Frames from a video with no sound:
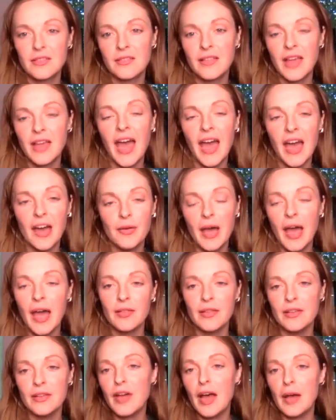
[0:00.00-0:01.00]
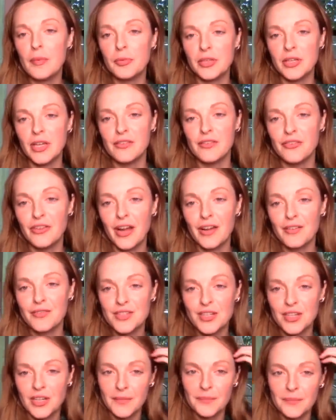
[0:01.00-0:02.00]
live happily ever
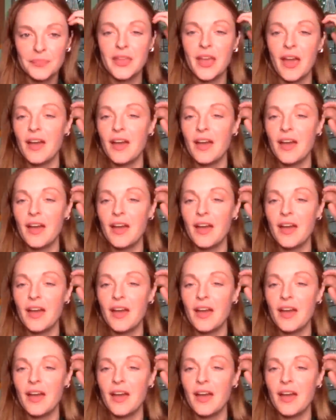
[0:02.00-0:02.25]
after. Yeah,